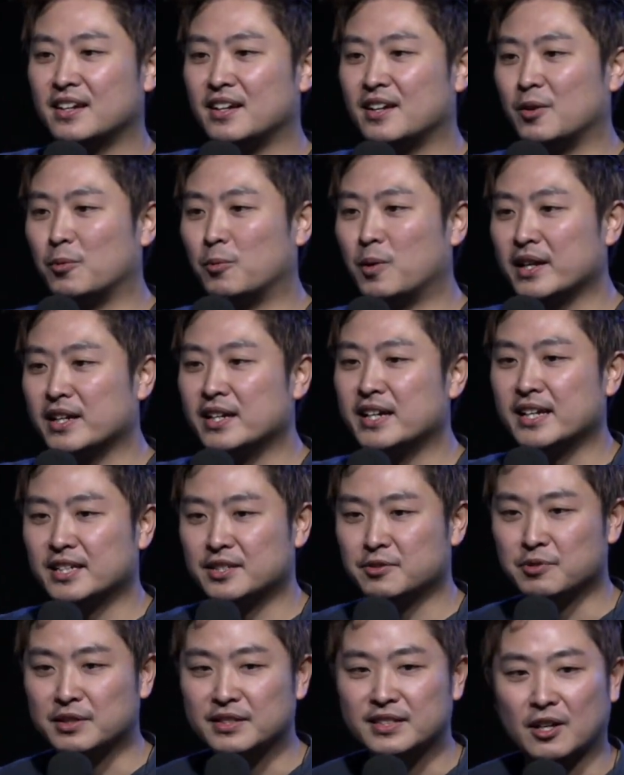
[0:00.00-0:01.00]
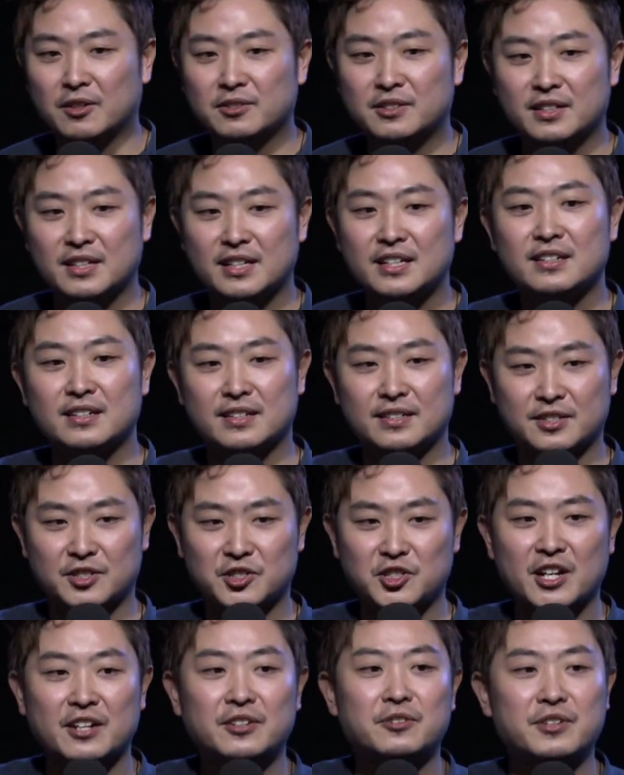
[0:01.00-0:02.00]
what it has resulted in is a
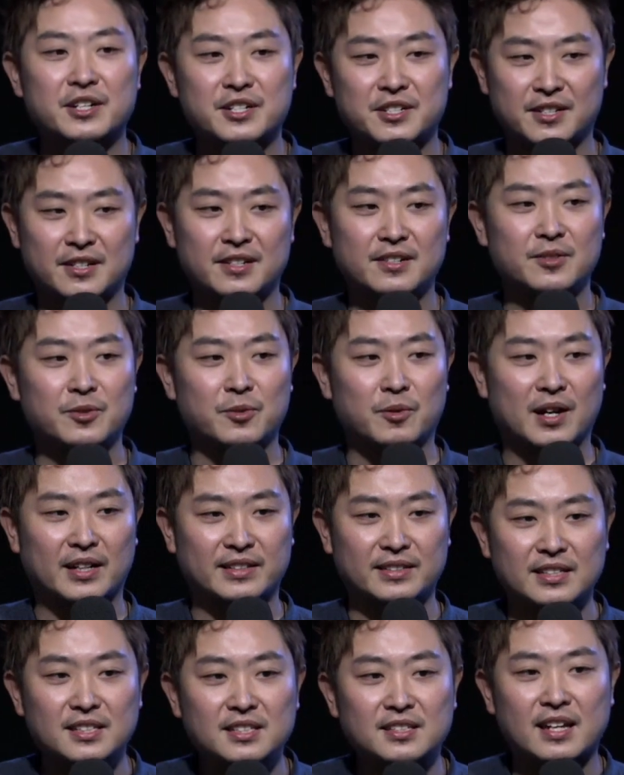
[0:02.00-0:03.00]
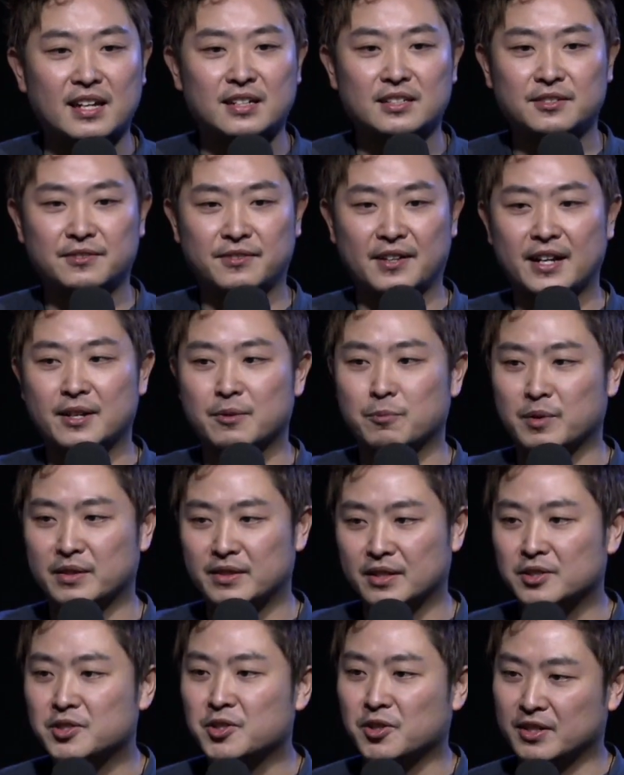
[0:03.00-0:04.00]
generation who are dissatisfied with
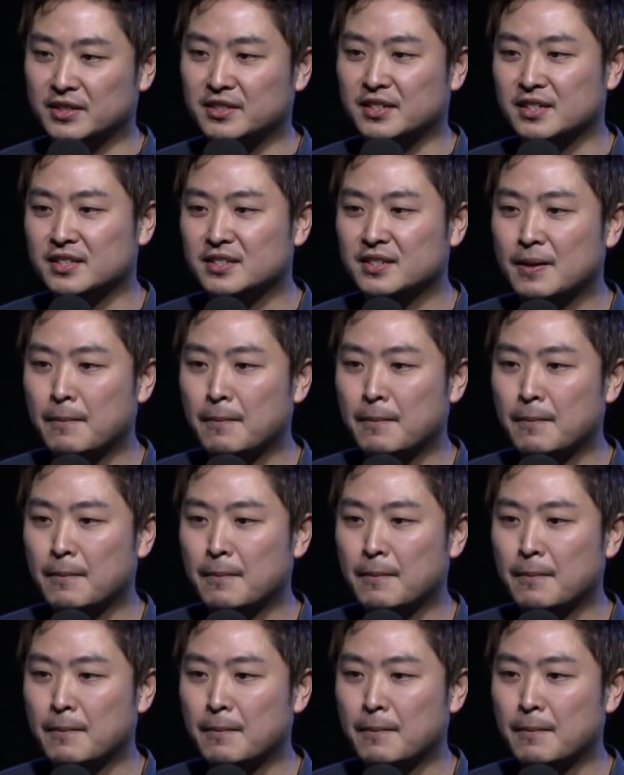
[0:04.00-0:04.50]
their choices.